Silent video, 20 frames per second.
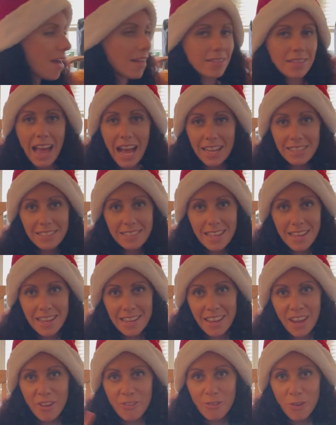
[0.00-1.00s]
last
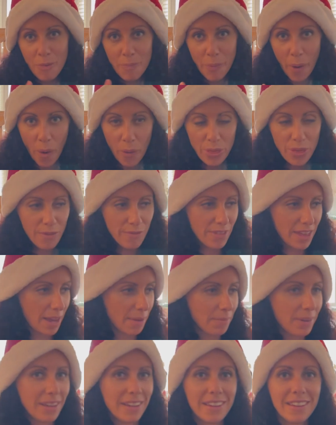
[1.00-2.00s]
thing for both of
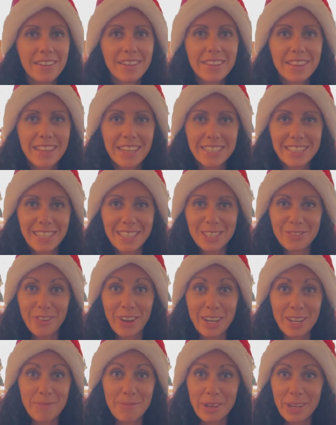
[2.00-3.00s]
them, this is
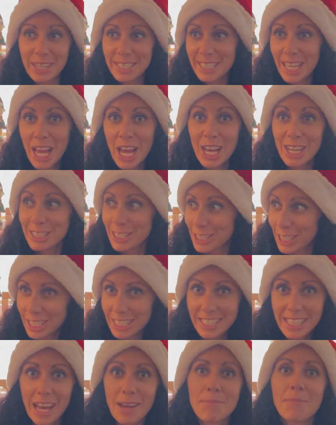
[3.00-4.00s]
funny because
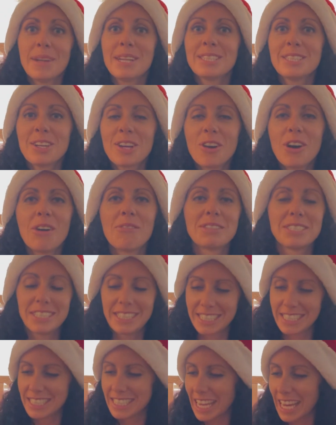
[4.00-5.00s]
just 10 minutes ago I was
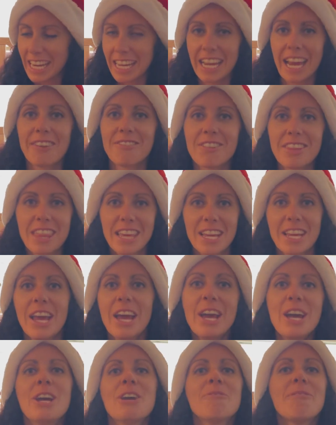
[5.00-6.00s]
getting everything
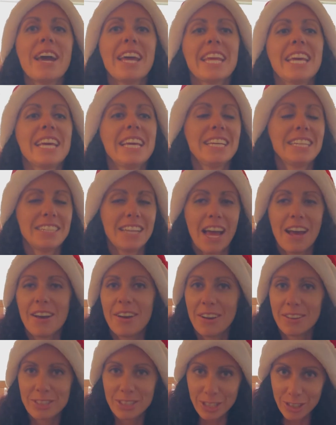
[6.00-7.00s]
ready
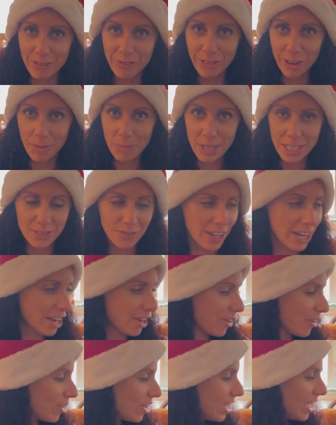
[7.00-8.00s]
to film this
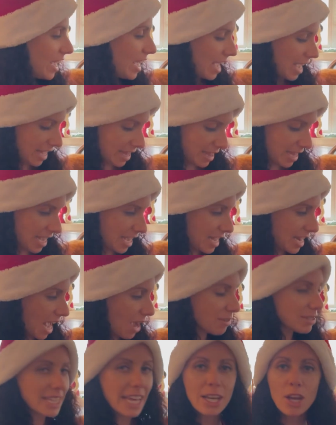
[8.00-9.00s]
video, and then I
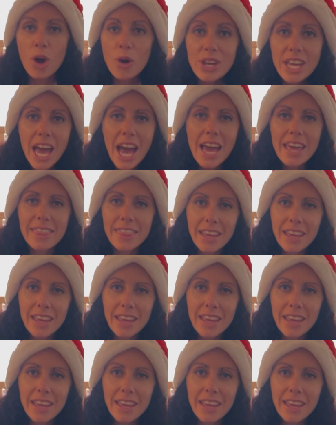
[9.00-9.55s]
was like, oh yeah,